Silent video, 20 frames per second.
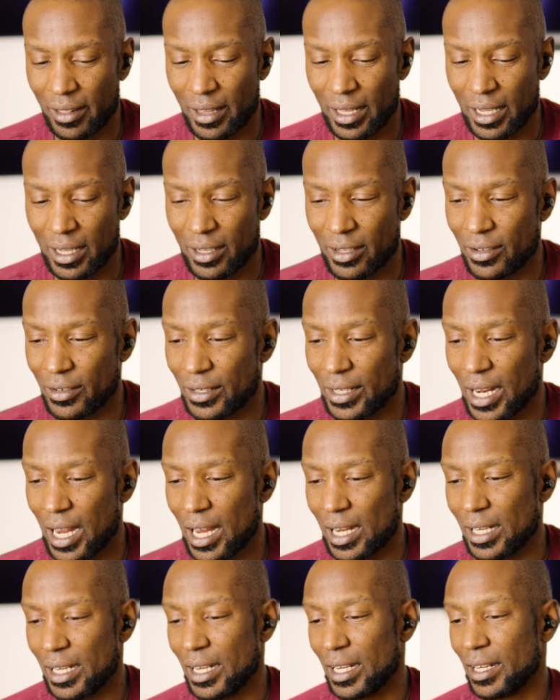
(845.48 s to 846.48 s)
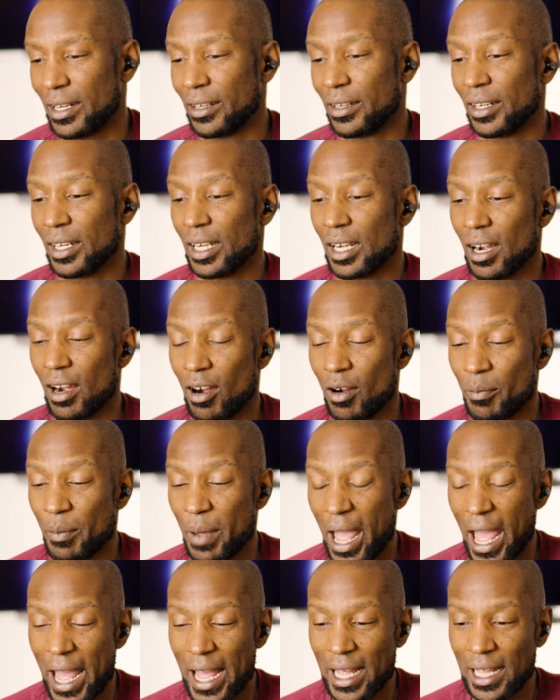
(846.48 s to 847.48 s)
thing going on here.
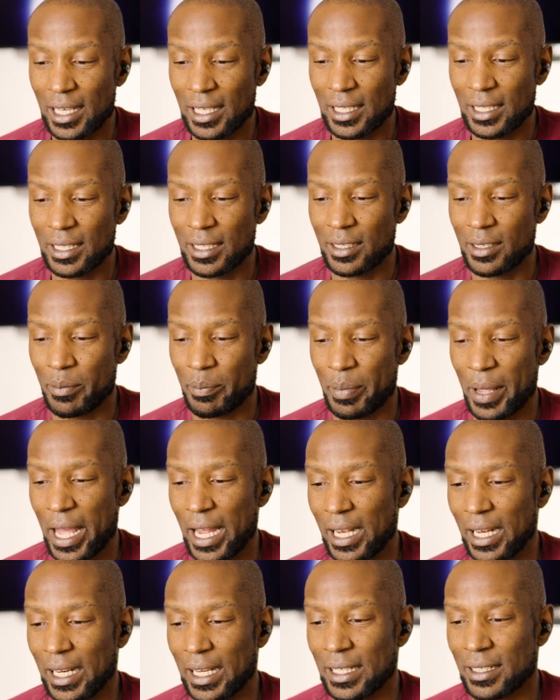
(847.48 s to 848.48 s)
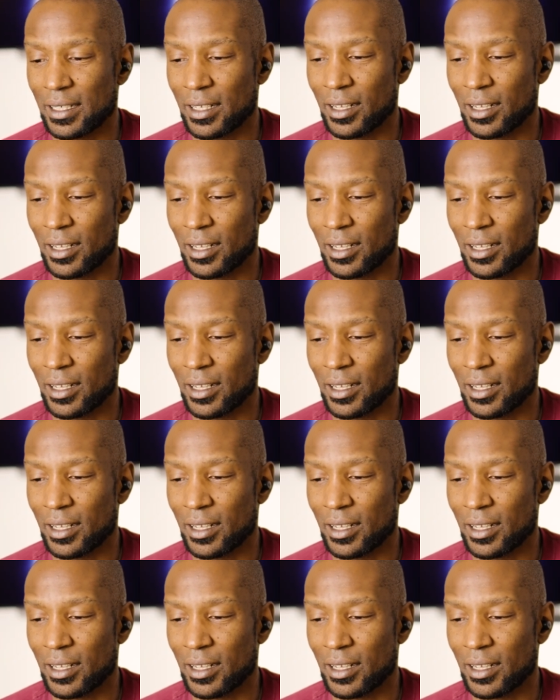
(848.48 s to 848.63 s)
As the petting is